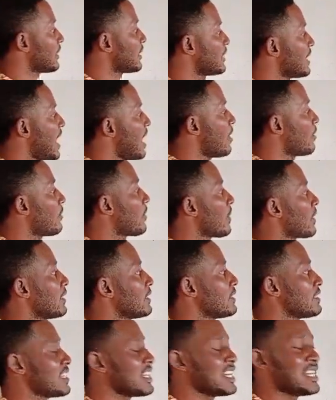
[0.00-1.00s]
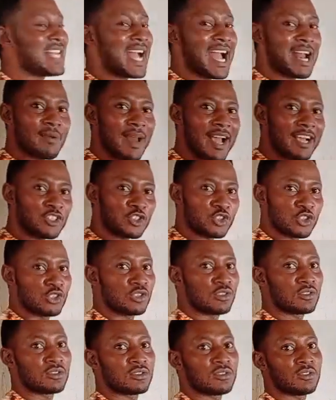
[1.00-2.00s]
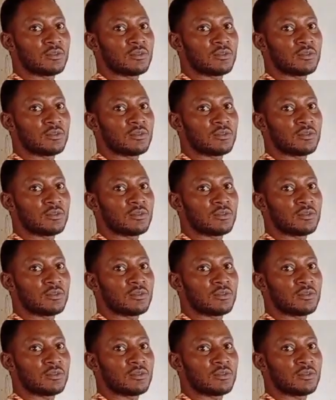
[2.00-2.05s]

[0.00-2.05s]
Now, the direction